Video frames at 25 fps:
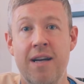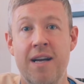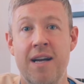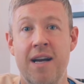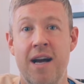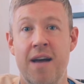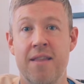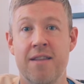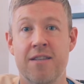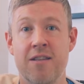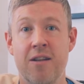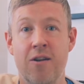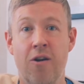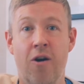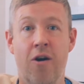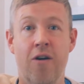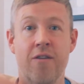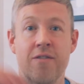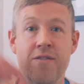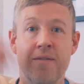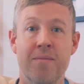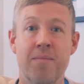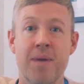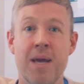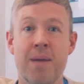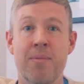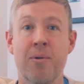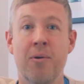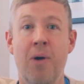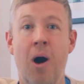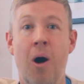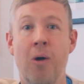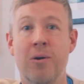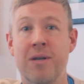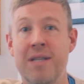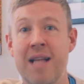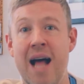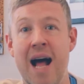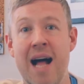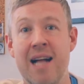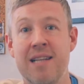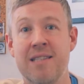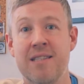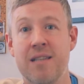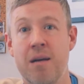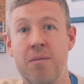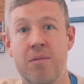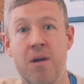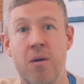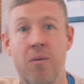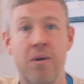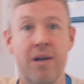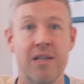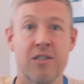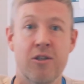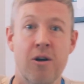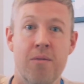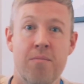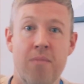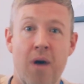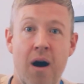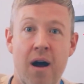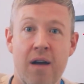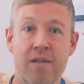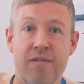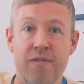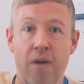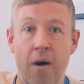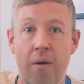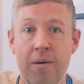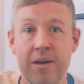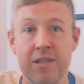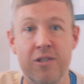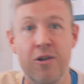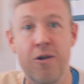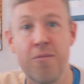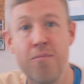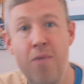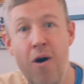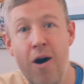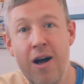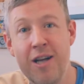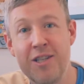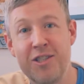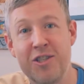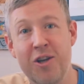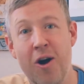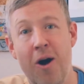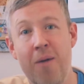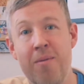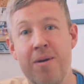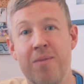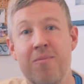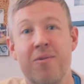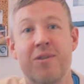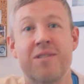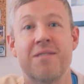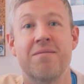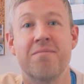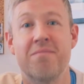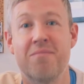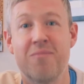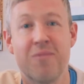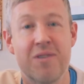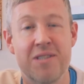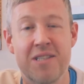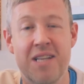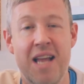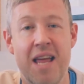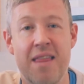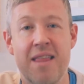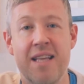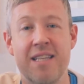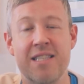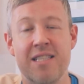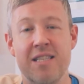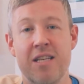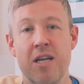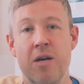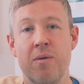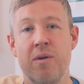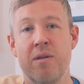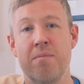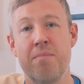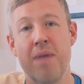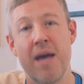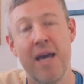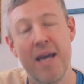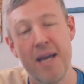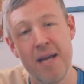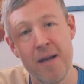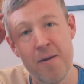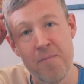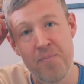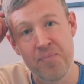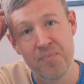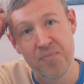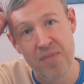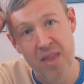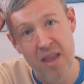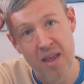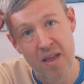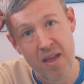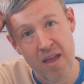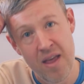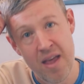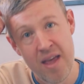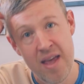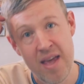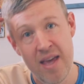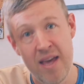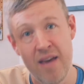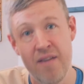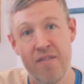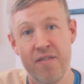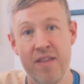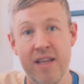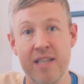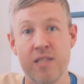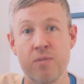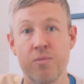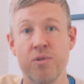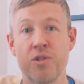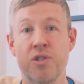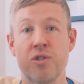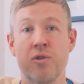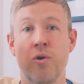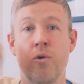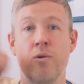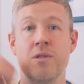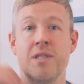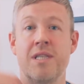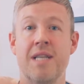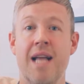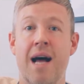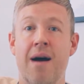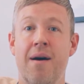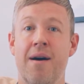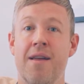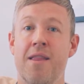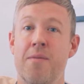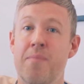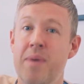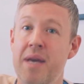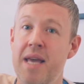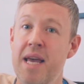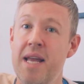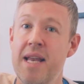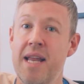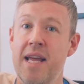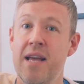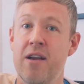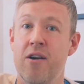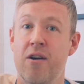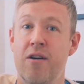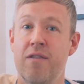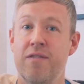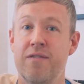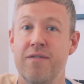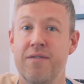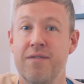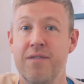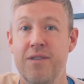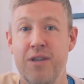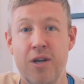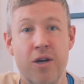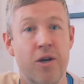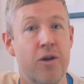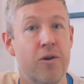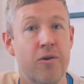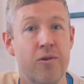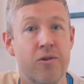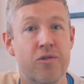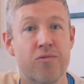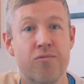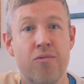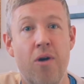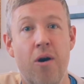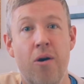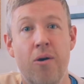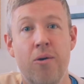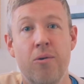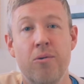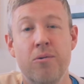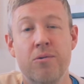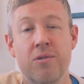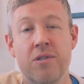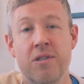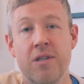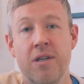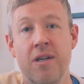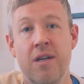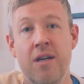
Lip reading: and there's a lot of people holding their hands up, go, well, it's not my fault, it's not my job, it wasn't anything to do with me. If this was sorted out at the beginning of whose roles